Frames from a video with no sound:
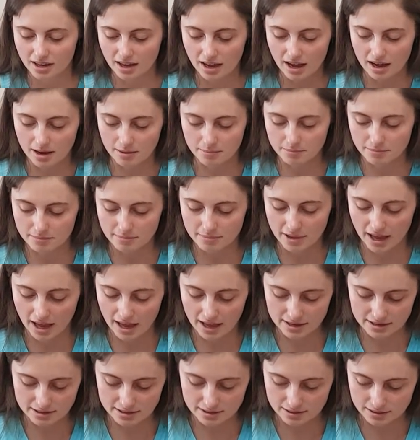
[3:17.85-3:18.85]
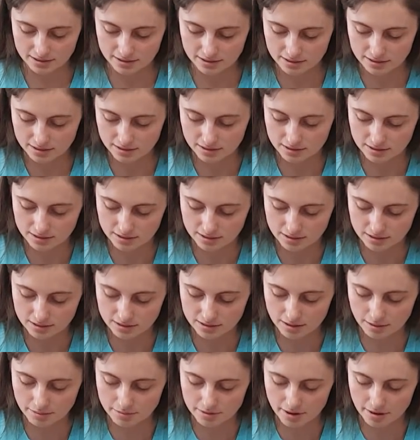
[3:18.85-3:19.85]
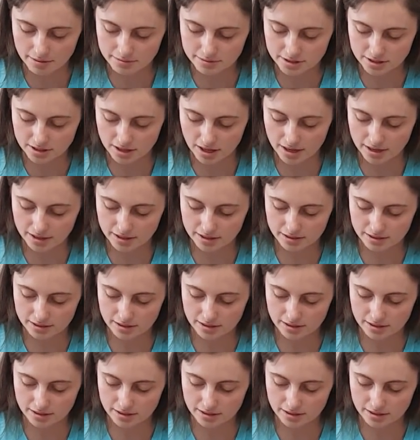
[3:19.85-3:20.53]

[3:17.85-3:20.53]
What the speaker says: And sometimes you like